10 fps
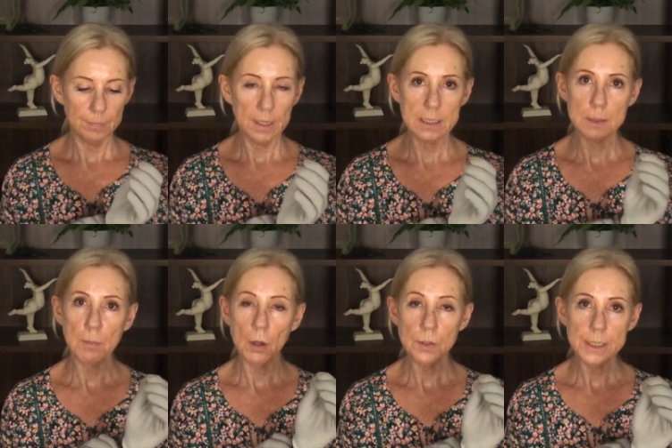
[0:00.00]

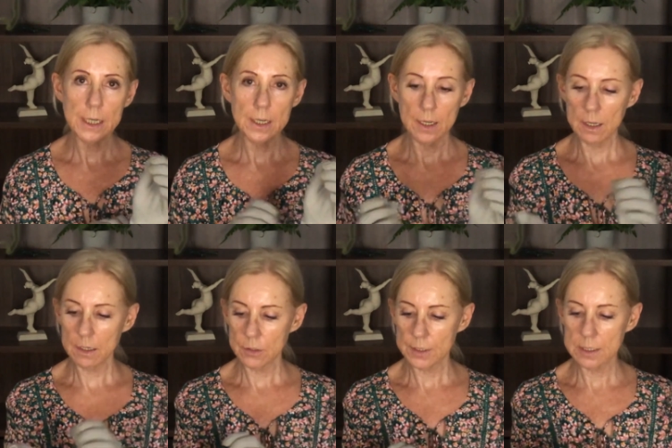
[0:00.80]
exposed here,
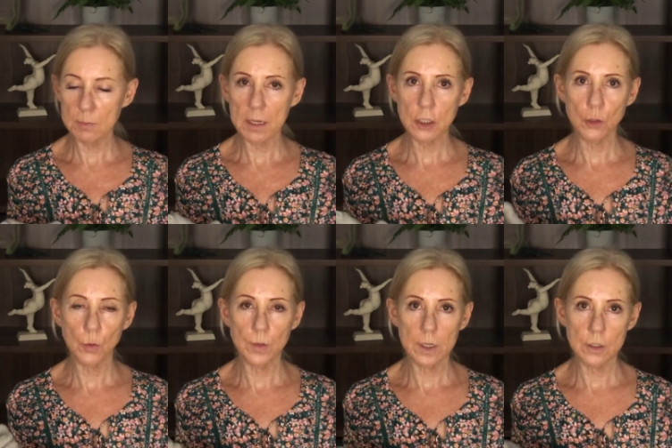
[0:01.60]
just to make
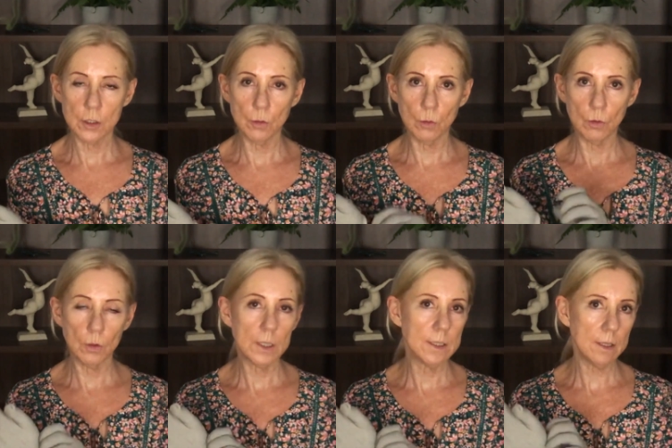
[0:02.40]
sure that your
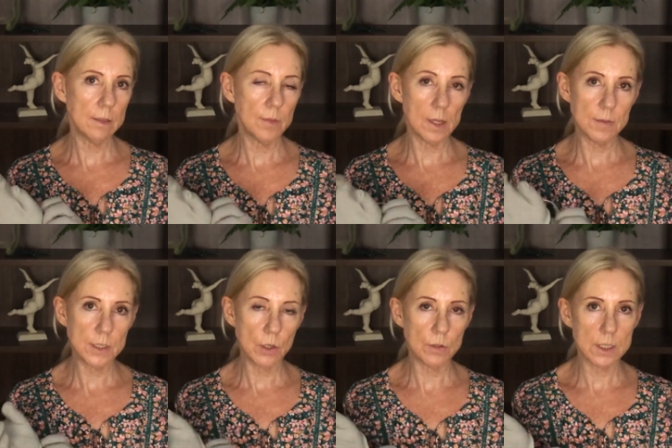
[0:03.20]
conductive gloves
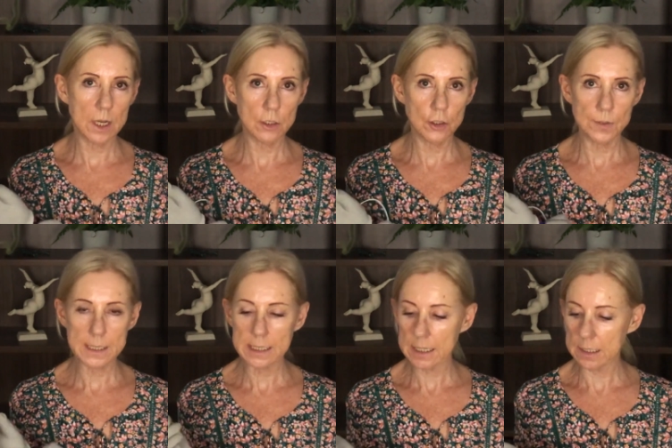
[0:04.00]
don't touch your
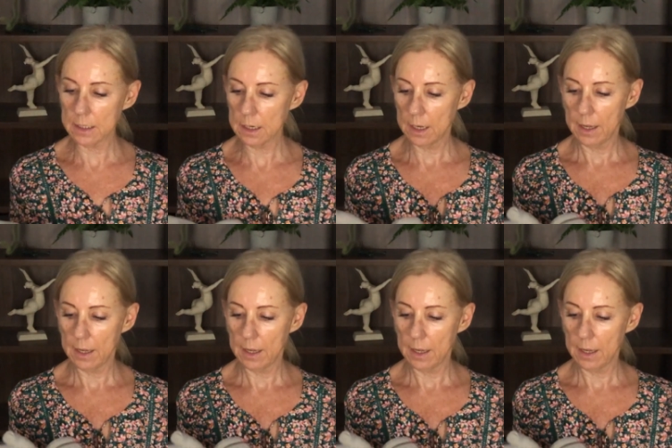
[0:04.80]
skin